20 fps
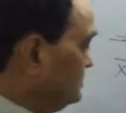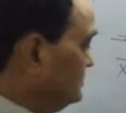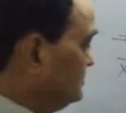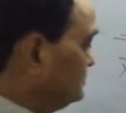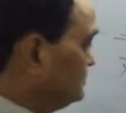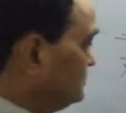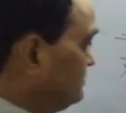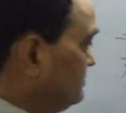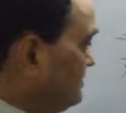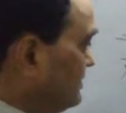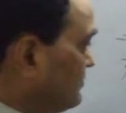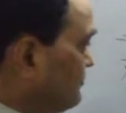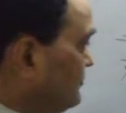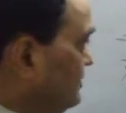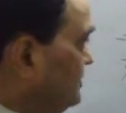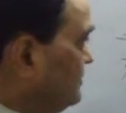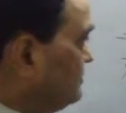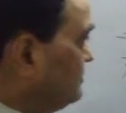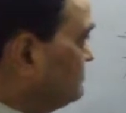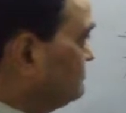symmetry
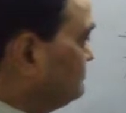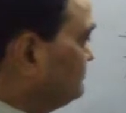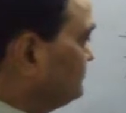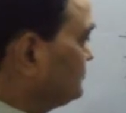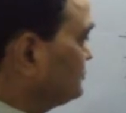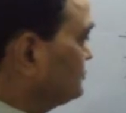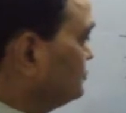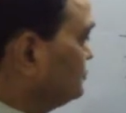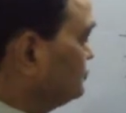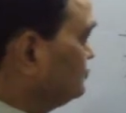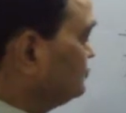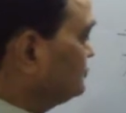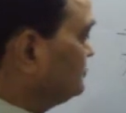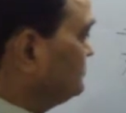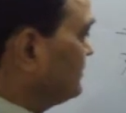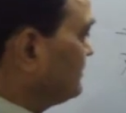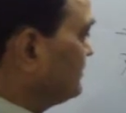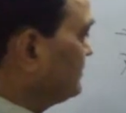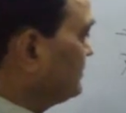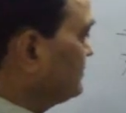here. So
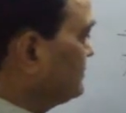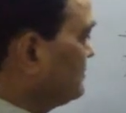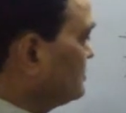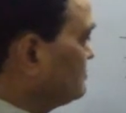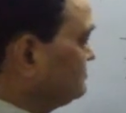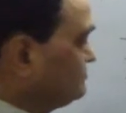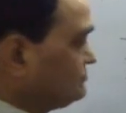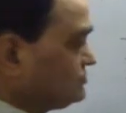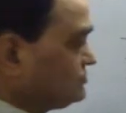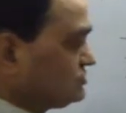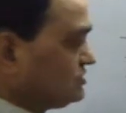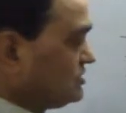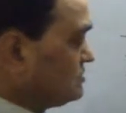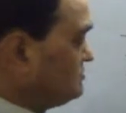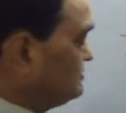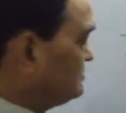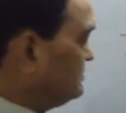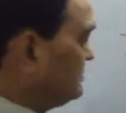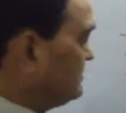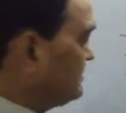symmetric curve
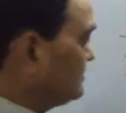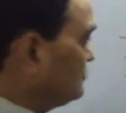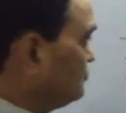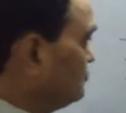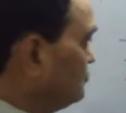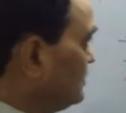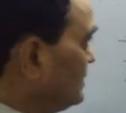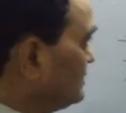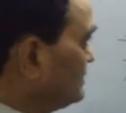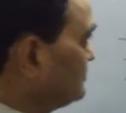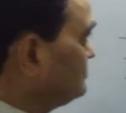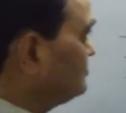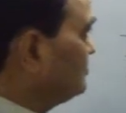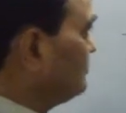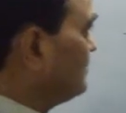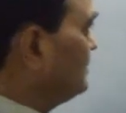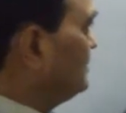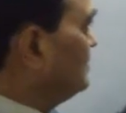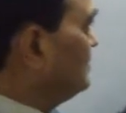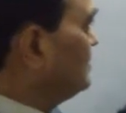is symmetric to the axis of
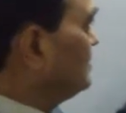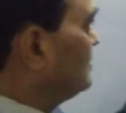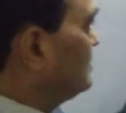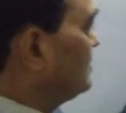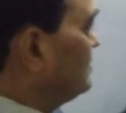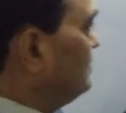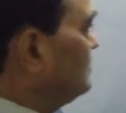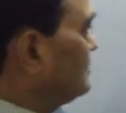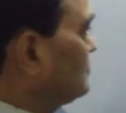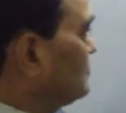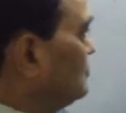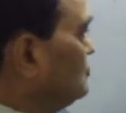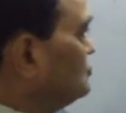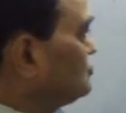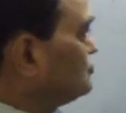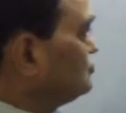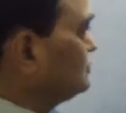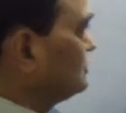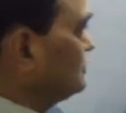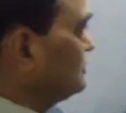y. Here
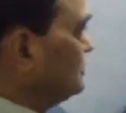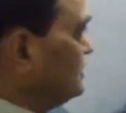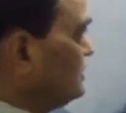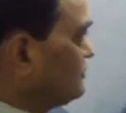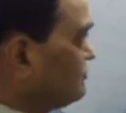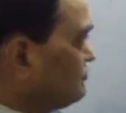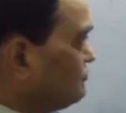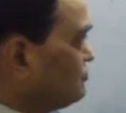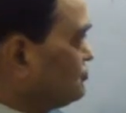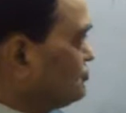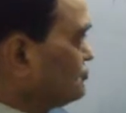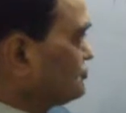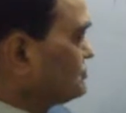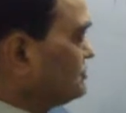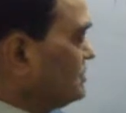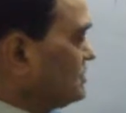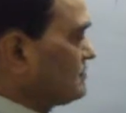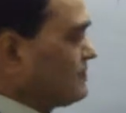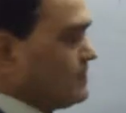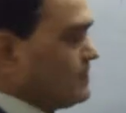also the asymptotes
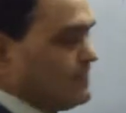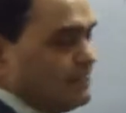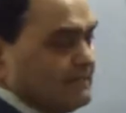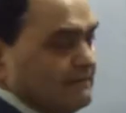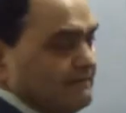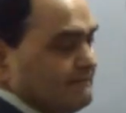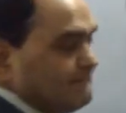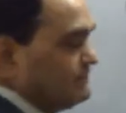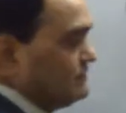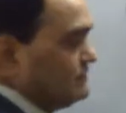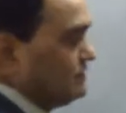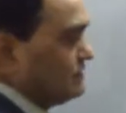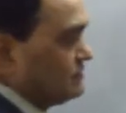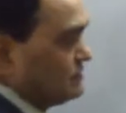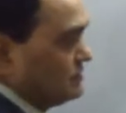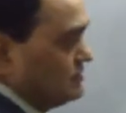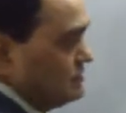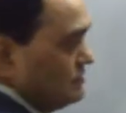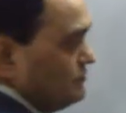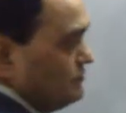are this,
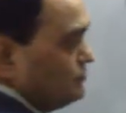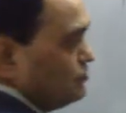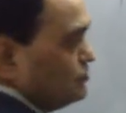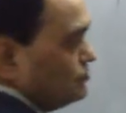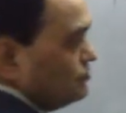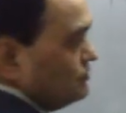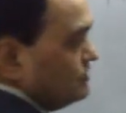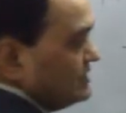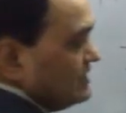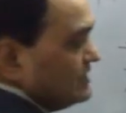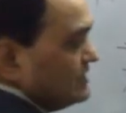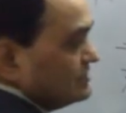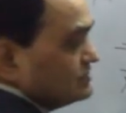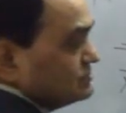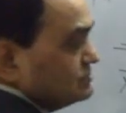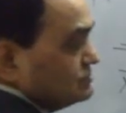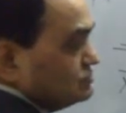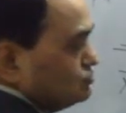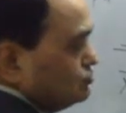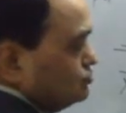but when x
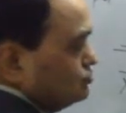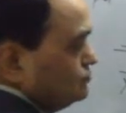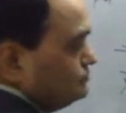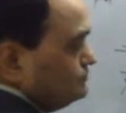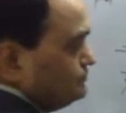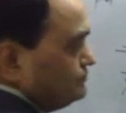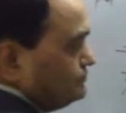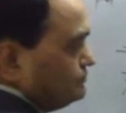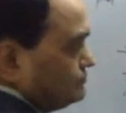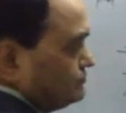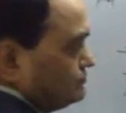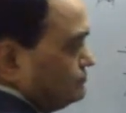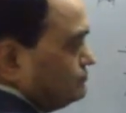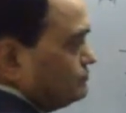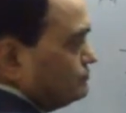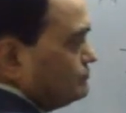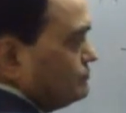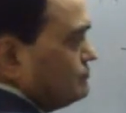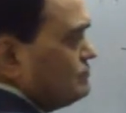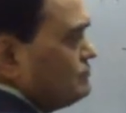tends to,
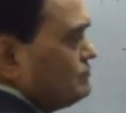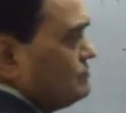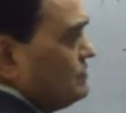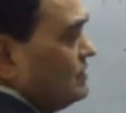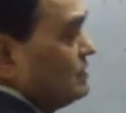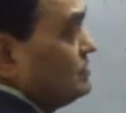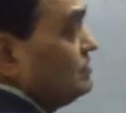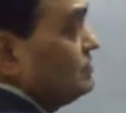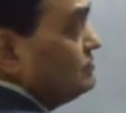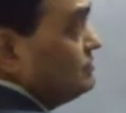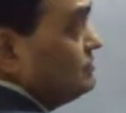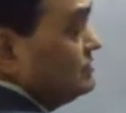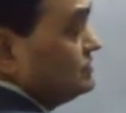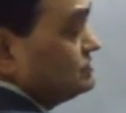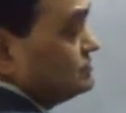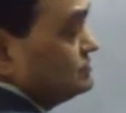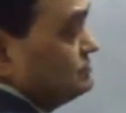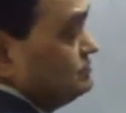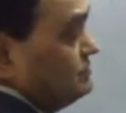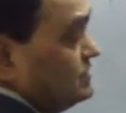it
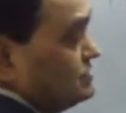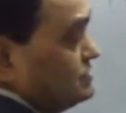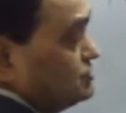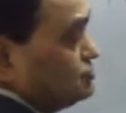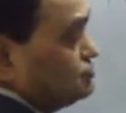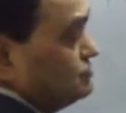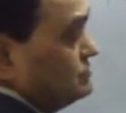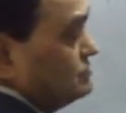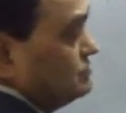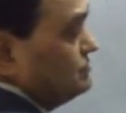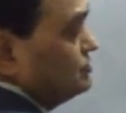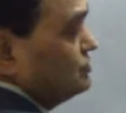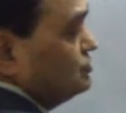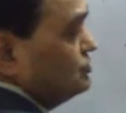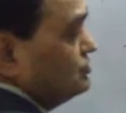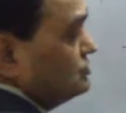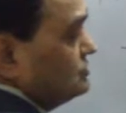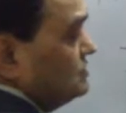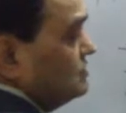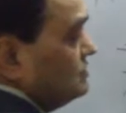was minus 1,
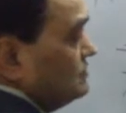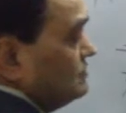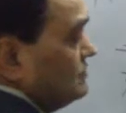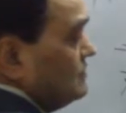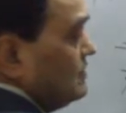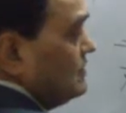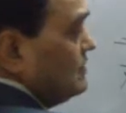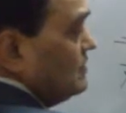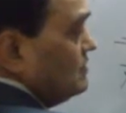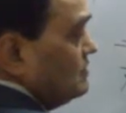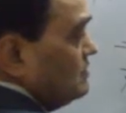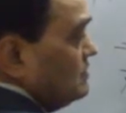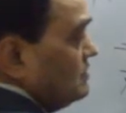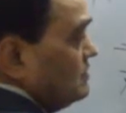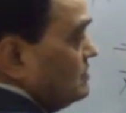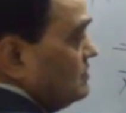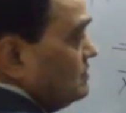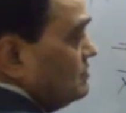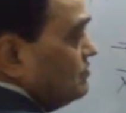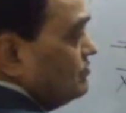because then
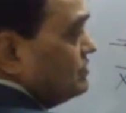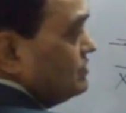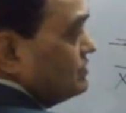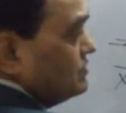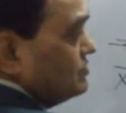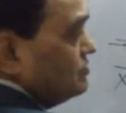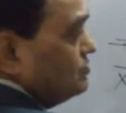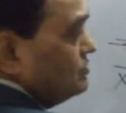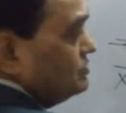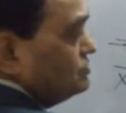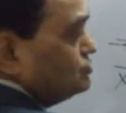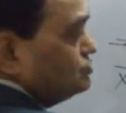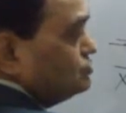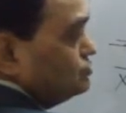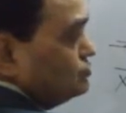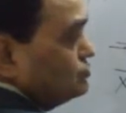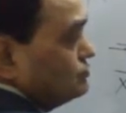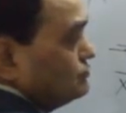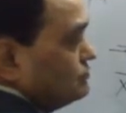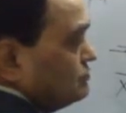when 1
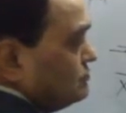to